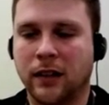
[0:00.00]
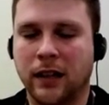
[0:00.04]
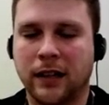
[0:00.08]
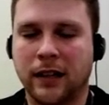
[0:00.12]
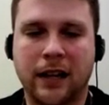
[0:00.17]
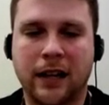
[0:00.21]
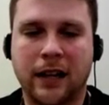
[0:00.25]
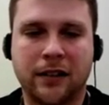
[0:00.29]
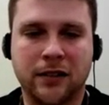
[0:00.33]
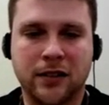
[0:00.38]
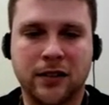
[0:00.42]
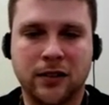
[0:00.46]
Like
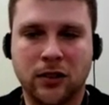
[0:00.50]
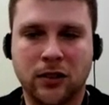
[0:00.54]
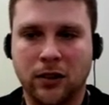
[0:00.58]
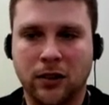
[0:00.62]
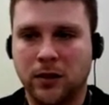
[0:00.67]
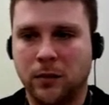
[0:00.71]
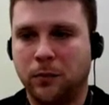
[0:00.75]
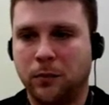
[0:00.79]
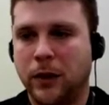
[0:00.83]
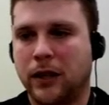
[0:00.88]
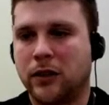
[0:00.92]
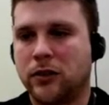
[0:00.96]
I just took
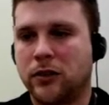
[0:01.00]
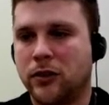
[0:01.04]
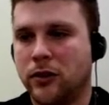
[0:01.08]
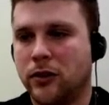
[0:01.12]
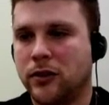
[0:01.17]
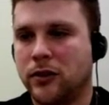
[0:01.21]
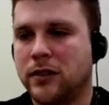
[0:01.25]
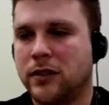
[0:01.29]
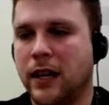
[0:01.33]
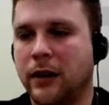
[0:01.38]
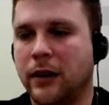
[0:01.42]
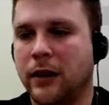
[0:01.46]
some
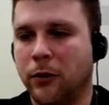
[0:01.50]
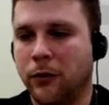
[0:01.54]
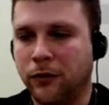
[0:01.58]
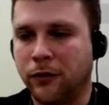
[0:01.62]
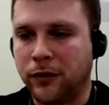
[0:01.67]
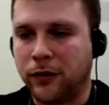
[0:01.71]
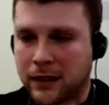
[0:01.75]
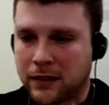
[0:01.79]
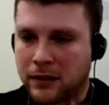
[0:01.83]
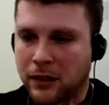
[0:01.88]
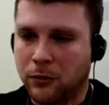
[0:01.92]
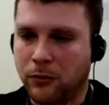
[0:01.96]
pictures, I
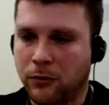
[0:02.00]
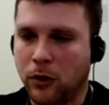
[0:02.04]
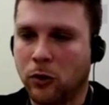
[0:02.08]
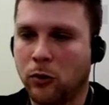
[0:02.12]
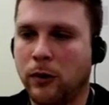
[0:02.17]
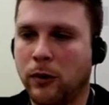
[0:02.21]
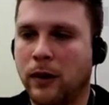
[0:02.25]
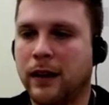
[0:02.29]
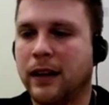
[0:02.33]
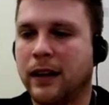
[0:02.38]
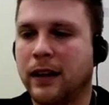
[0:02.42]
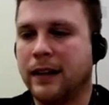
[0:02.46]
reflected real
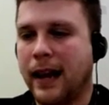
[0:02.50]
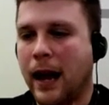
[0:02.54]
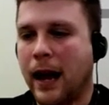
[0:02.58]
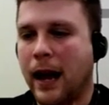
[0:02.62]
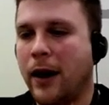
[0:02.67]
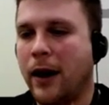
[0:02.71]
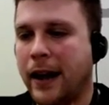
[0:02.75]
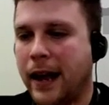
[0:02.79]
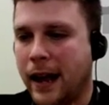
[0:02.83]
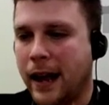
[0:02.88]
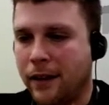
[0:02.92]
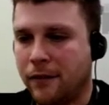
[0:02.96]
quick, and now
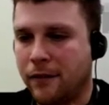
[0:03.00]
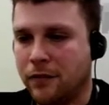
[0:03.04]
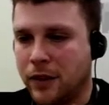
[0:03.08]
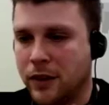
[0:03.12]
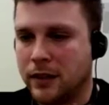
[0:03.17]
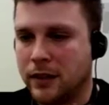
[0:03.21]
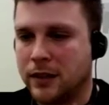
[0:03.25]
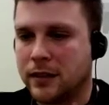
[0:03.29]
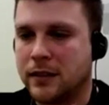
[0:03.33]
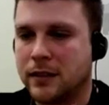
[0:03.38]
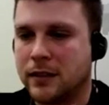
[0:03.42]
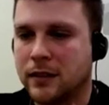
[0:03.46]
I have
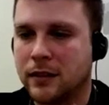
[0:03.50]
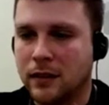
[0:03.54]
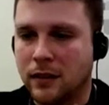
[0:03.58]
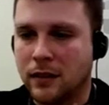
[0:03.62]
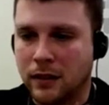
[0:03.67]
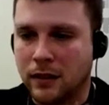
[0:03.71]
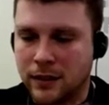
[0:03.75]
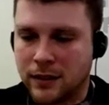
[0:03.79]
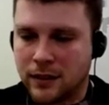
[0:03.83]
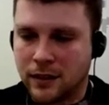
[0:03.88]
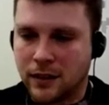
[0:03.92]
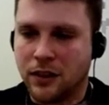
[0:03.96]
this
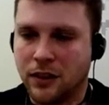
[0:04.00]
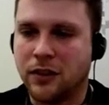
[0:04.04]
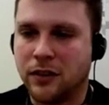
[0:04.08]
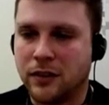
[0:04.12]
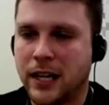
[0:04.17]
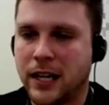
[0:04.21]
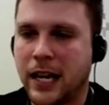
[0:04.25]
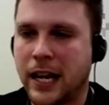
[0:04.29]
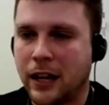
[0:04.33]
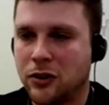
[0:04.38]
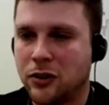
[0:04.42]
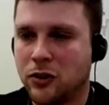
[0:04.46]

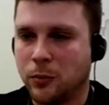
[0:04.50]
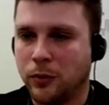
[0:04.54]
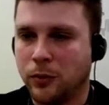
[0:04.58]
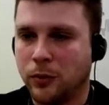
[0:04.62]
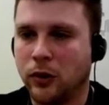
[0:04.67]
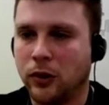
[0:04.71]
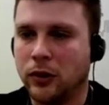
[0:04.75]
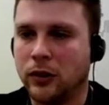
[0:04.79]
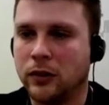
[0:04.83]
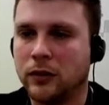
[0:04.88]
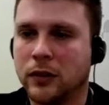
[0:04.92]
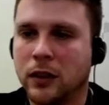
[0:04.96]

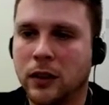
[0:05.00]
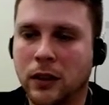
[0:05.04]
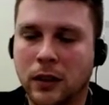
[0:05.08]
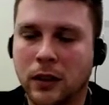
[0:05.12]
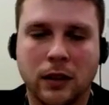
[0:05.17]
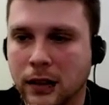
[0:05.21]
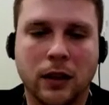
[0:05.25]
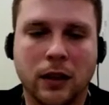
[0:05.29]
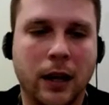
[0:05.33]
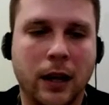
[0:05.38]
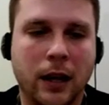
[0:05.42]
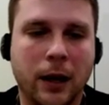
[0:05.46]
tangible
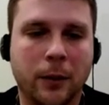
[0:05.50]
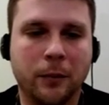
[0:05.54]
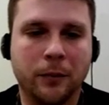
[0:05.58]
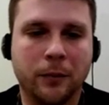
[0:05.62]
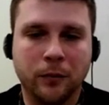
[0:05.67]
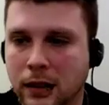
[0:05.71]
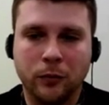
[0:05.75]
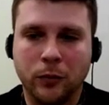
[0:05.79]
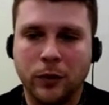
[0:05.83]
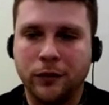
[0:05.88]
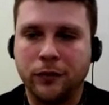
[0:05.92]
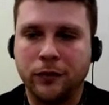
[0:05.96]

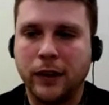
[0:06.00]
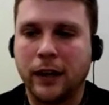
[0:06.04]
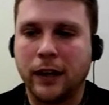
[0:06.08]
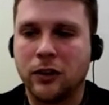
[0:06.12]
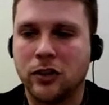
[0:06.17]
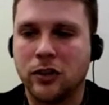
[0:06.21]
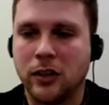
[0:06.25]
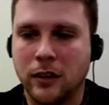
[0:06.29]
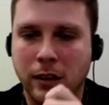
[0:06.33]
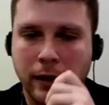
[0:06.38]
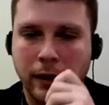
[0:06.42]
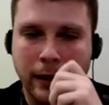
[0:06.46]

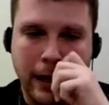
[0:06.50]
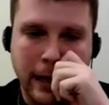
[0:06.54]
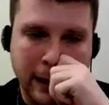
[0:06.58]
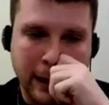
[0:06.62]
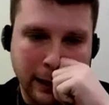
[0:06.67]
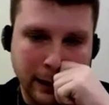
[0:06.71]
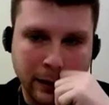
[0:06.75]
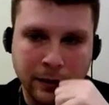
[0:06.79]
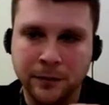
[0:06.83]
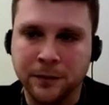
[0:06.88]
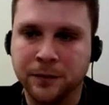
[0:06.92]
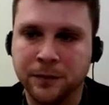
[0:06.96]
reflection that I
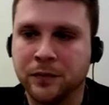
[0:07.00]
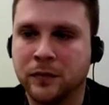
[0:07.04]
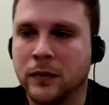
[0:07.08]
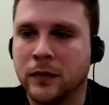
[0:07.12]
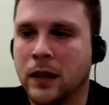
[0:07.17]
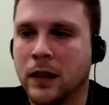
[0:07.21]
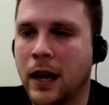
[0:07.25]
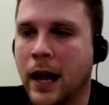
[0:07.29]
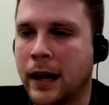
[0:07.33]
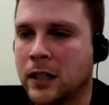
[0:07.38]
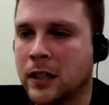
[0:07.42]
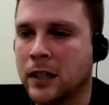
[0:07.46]
can
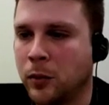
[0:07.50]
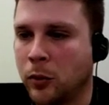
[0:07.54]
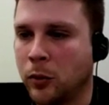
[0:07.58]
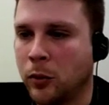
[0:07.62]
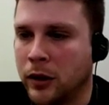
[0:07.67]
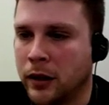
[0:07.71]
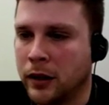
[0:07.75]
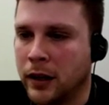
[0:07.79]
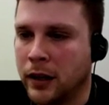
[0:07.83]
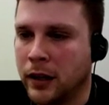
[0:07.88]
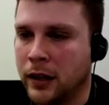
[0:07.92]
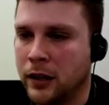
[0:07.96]

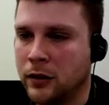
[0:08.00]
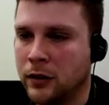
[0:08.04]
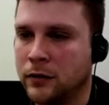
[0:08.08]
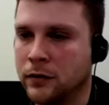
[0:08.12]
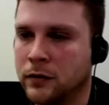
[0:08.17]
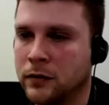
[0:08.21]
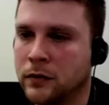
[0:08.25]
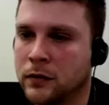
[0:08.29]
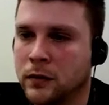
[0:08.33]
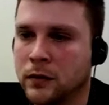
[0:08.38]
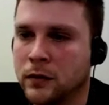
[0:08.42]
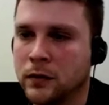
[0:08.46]
export and
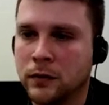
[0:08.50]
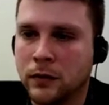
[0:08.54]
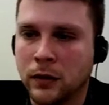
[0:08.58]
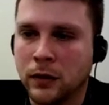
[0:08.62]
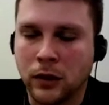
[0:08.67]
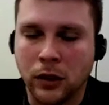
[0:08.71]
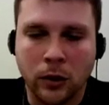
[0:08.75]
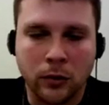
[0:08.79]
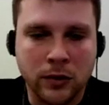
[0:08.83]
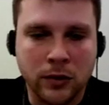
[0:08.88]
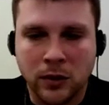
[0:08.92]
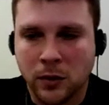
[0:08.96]

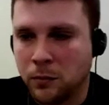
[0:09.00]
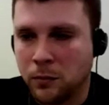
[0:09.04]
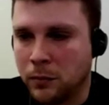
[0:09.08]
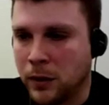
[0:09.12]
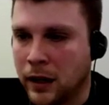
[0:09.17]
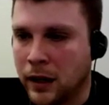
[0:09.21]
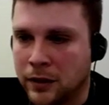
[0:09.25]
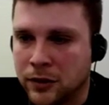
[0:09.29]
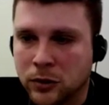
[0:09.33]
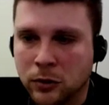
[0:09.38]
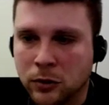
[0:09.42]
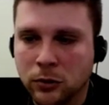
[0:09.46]

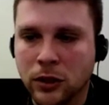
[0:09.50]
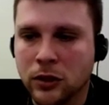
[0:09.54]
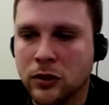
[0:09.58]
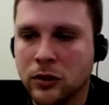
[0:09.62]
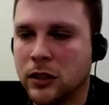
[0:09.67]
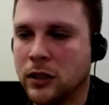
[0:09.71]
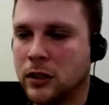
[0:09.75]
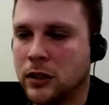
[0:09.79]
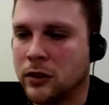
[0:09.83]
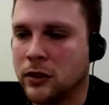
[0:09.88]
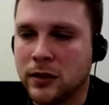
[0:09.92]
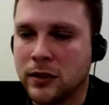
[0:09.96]
submit on
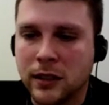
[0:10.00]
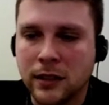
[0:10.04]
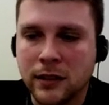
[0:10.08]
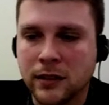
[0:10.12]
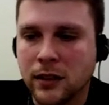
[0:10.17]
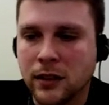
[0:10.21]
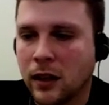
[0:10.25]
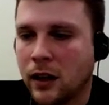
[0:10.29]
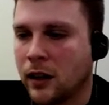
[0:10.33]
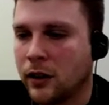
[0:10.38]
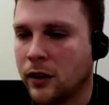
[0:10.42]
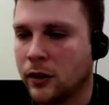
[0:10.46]
Schoology or
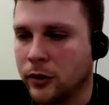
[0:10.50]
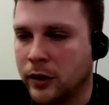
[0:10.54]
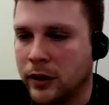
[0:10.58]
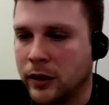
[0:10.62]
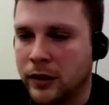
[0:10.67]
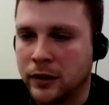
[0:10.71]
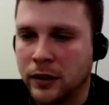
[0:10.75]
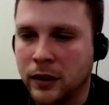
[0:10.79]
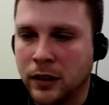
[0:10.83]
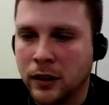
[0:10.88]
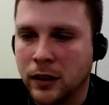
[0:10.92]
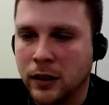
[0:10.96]
Seesaw
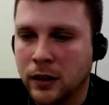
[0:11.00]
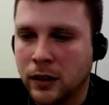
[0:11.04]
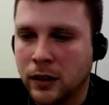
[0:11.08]
or